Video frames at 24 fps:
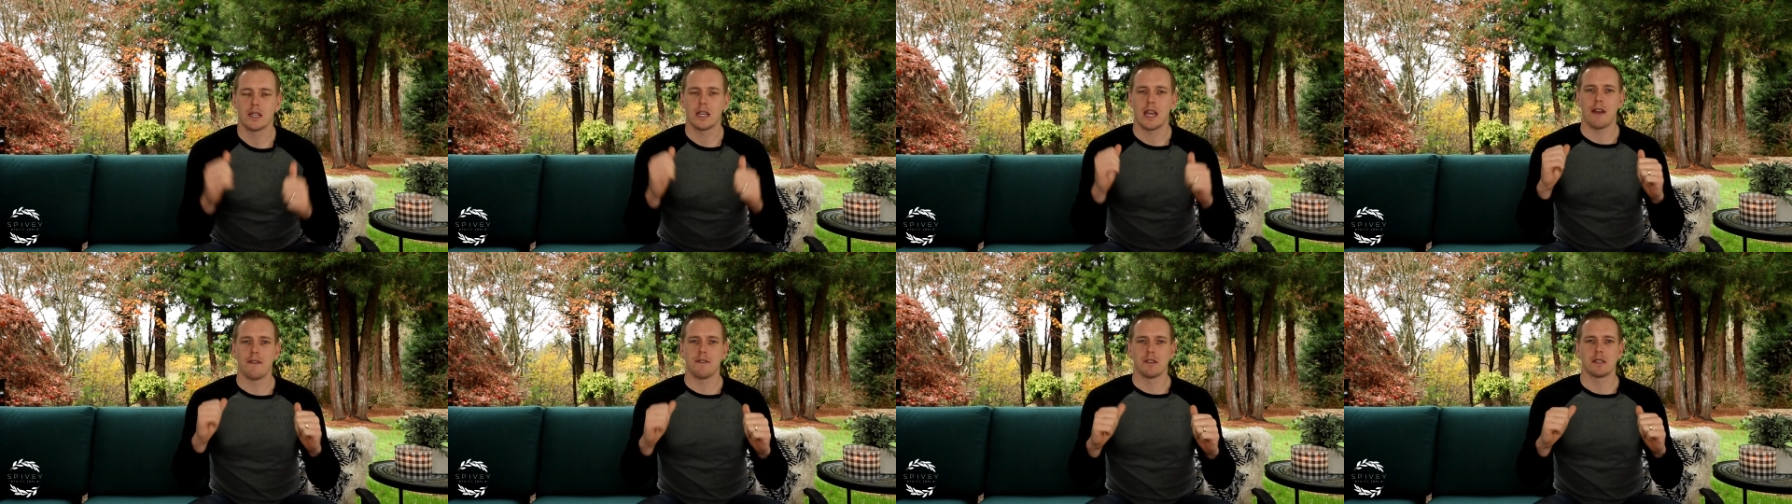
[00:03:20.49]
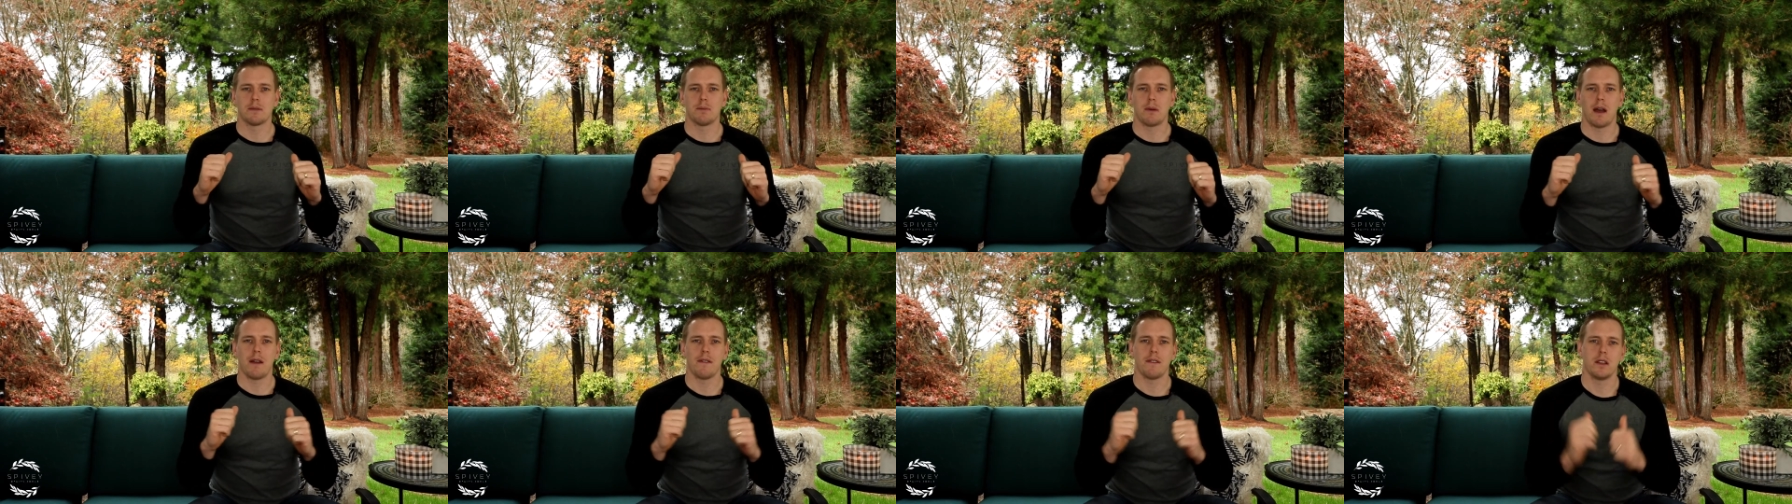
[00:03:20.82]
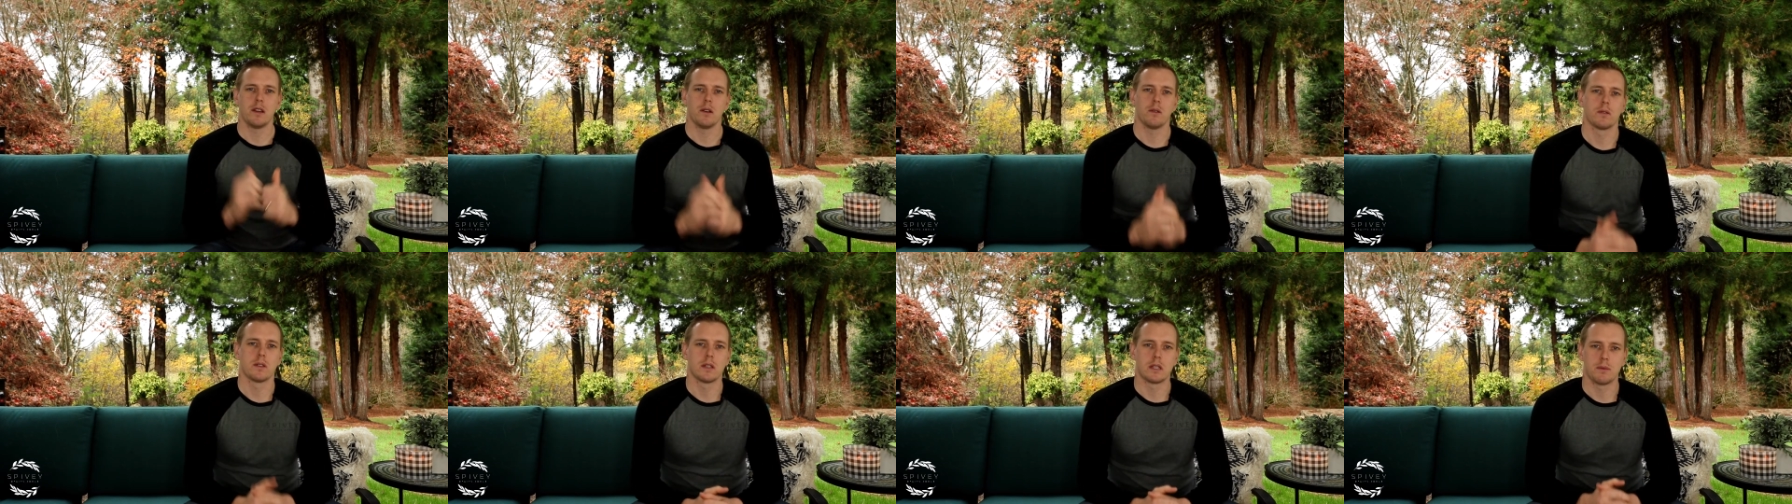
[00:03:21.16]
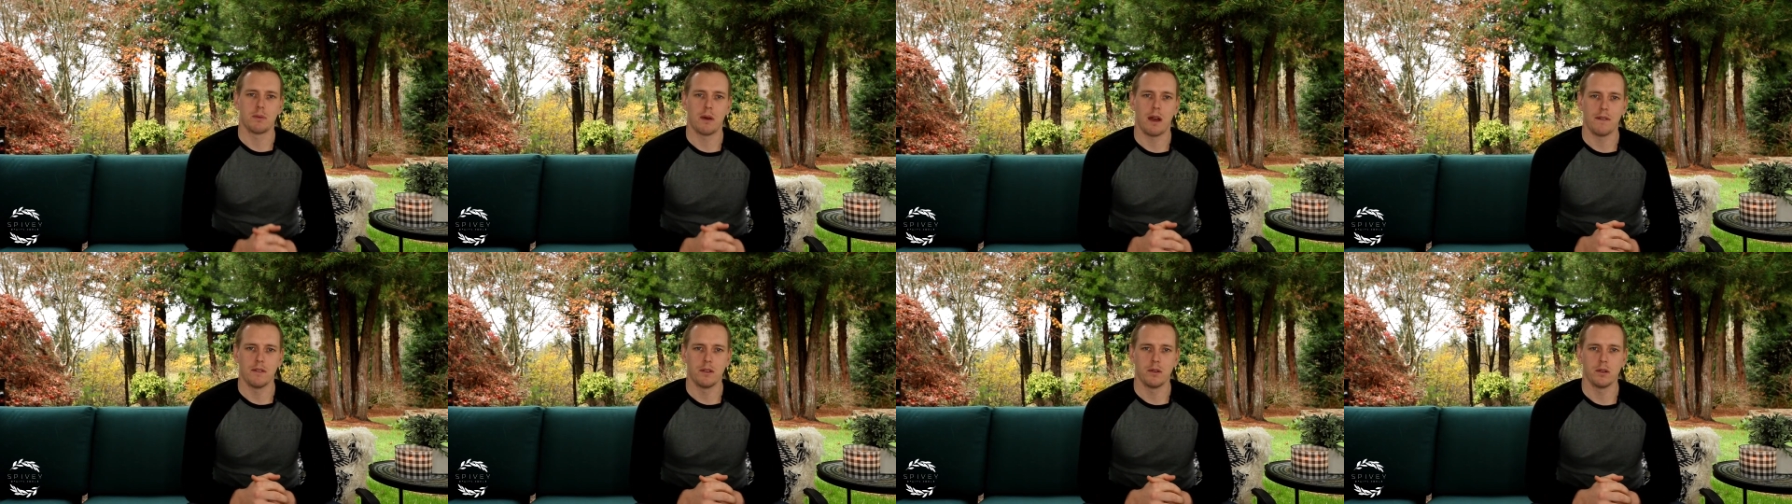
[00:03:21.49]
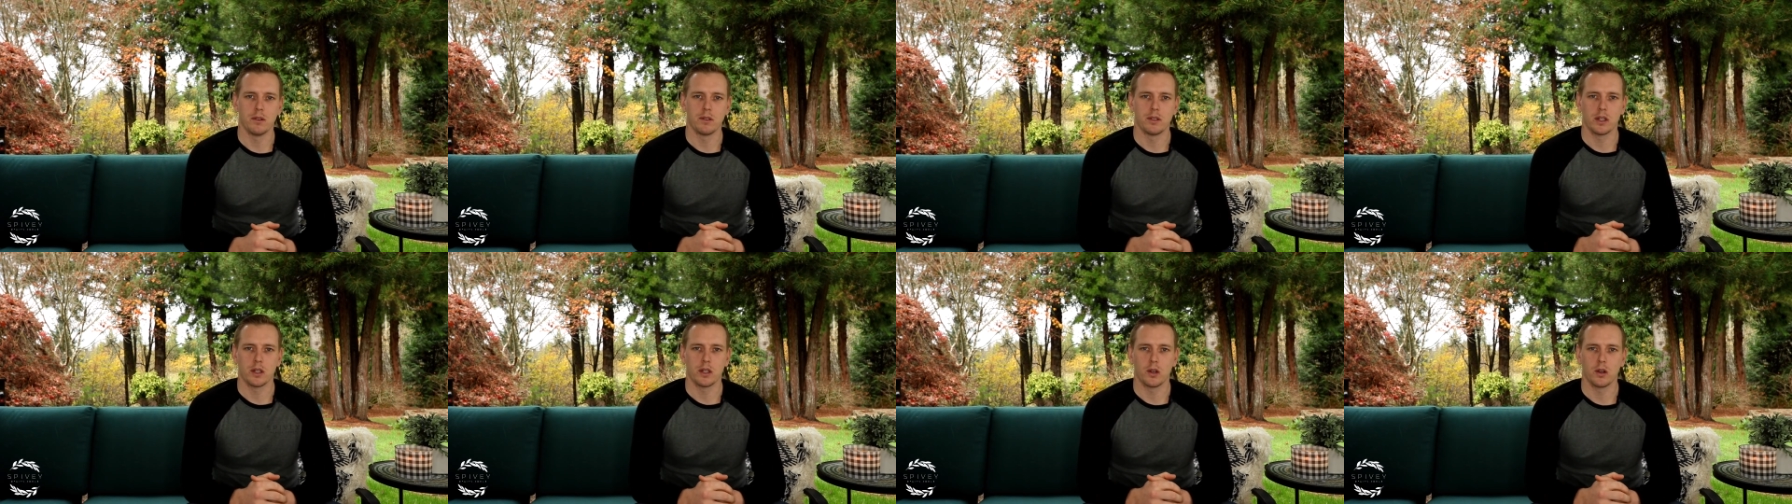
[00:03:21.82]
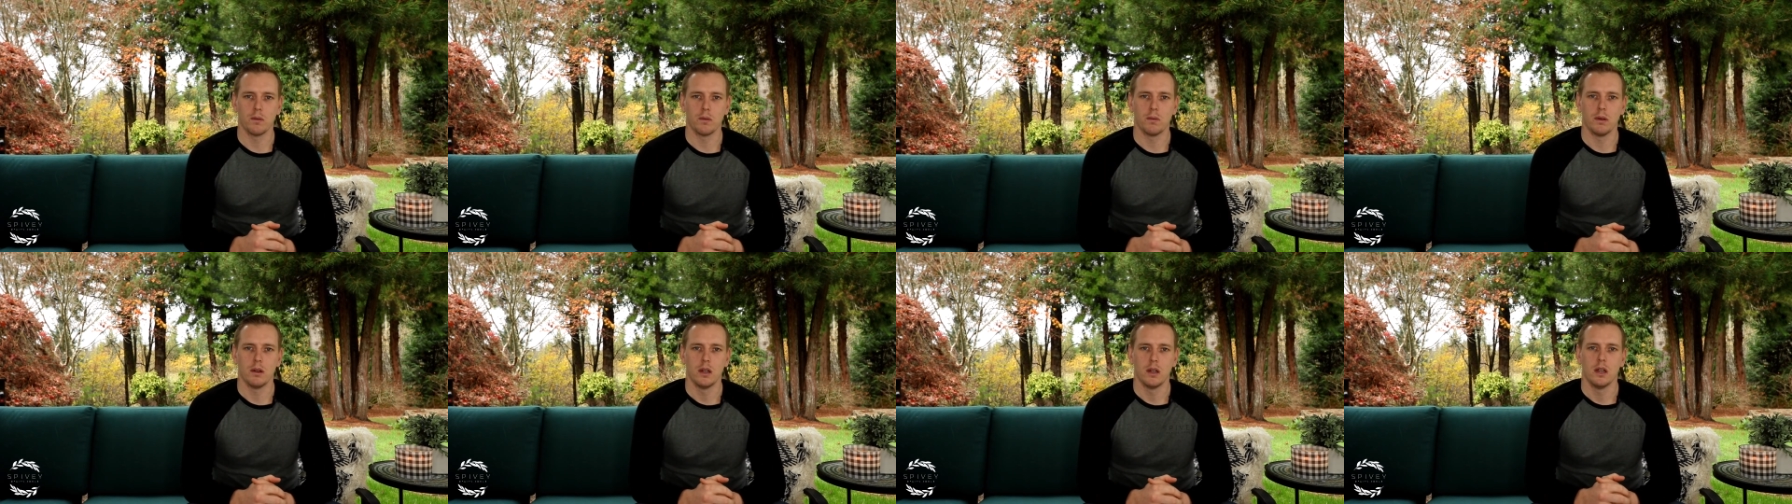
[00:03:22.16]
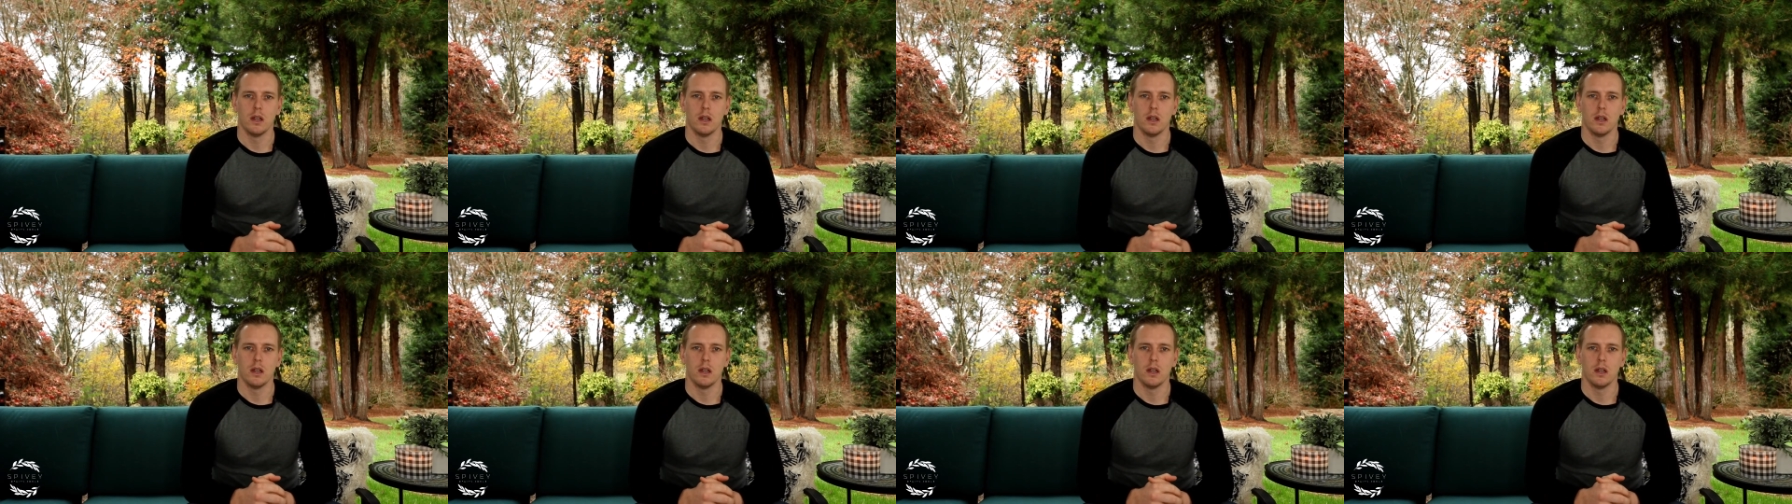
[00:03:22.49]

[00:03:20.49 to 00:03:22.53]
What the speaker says: Kevin Spivey here with the Spivey Realty Group.